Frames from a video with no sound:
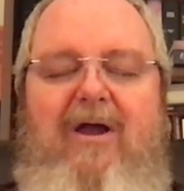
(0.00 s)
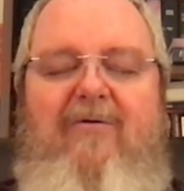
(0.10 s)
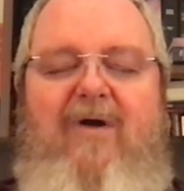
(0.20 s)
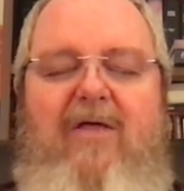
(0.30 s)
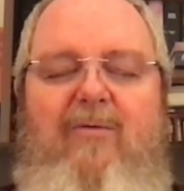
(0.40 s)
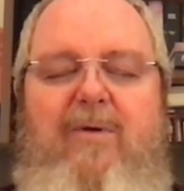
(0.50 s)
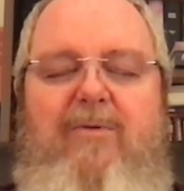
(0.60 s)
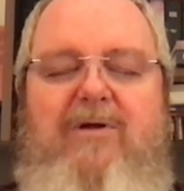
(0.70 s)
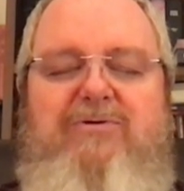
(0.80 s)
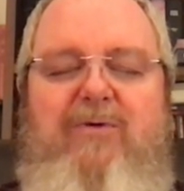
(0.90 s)
Father, we
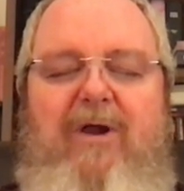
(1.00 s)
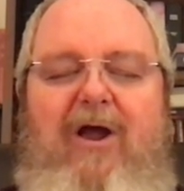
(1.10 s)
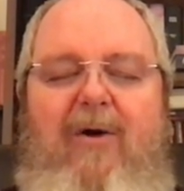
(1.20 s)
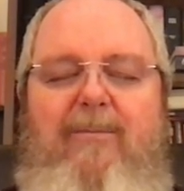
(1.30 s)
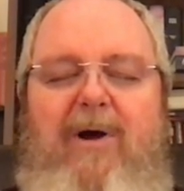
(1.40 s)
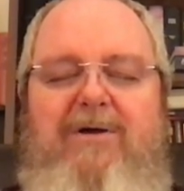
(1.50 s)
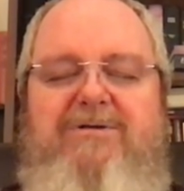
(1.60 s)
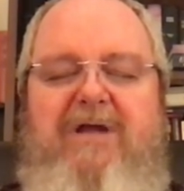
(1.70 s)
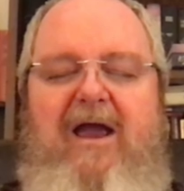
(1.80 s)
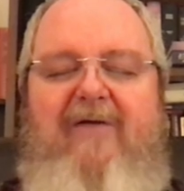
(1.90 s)
pray that you would help us
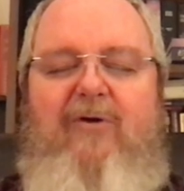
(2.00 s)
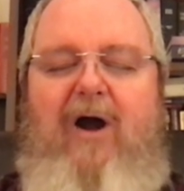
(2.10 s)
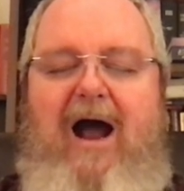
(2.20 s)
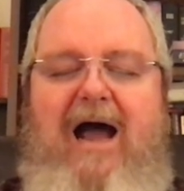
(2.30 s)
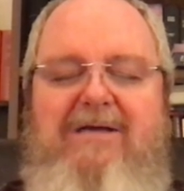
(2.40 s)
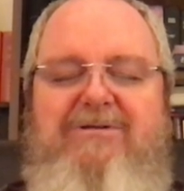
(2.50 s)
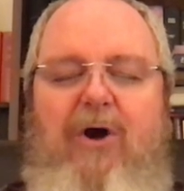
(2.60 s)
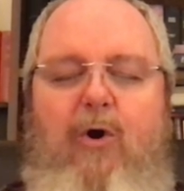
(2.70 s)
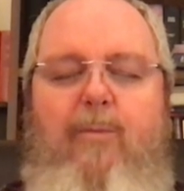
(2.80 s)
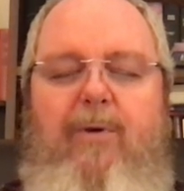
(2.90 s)
to have our eyes
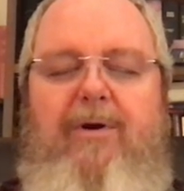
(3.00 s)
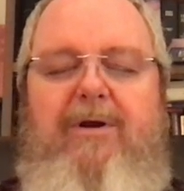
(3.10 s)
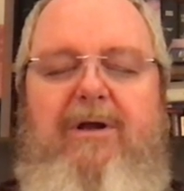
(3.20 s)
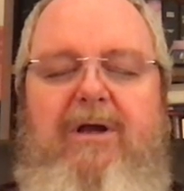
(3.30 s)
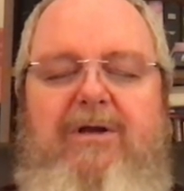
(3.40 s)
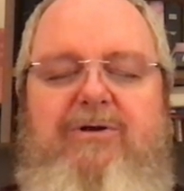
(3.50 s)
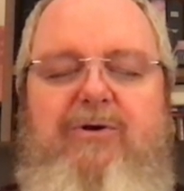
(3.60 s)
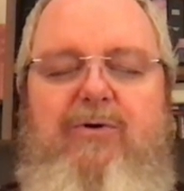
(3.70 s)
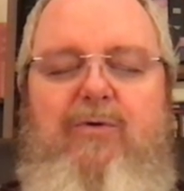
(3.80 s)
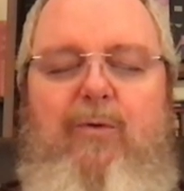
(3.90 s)
open
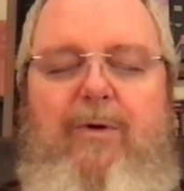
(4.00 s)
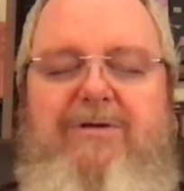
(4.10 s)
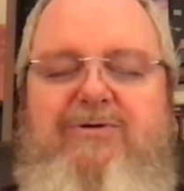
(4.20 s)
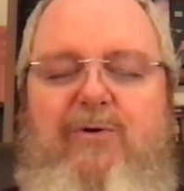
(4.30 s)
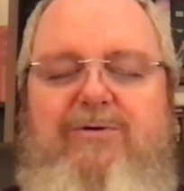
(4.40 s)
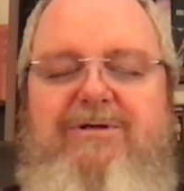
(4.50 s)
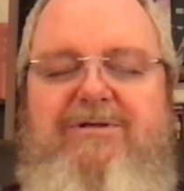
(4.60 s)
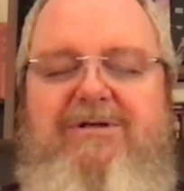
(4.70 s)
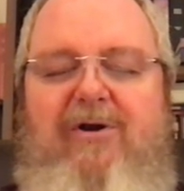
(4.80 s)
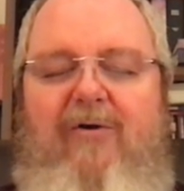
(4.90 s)
to
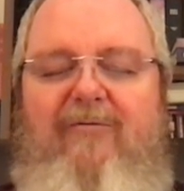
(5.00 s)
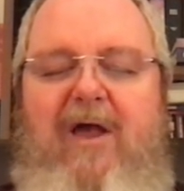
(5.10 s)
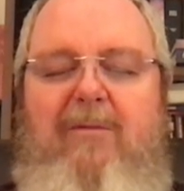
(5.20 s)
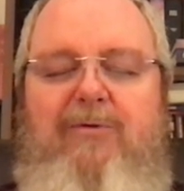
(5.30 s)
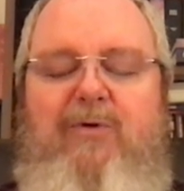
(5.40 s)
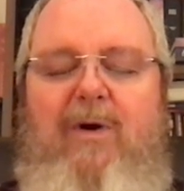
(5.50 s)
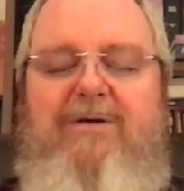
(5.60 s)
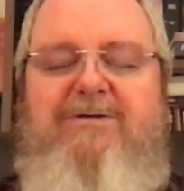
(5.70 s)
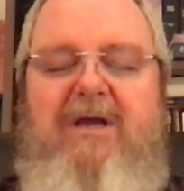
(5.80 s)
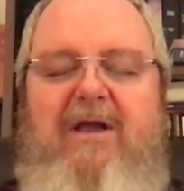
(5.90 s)
resources that are available to
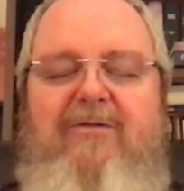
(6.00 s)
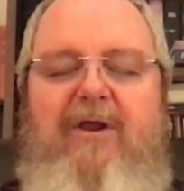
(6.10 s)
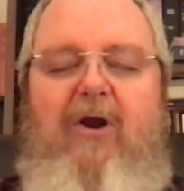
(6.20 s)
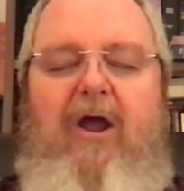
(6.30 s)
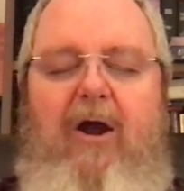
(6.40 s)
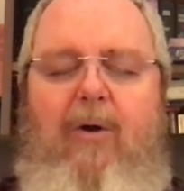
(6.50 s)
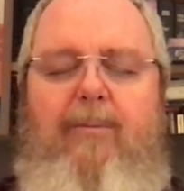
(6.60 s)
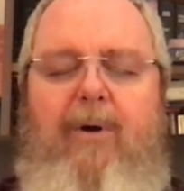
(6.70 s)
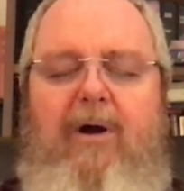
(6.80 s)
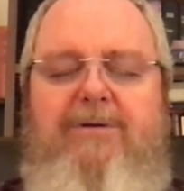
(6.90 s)
us that will
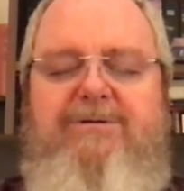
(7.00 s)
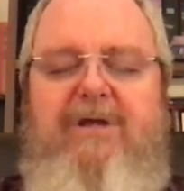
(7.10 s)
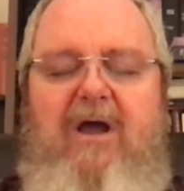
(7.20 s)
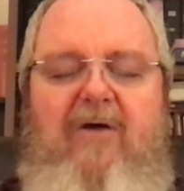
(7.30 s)
help us.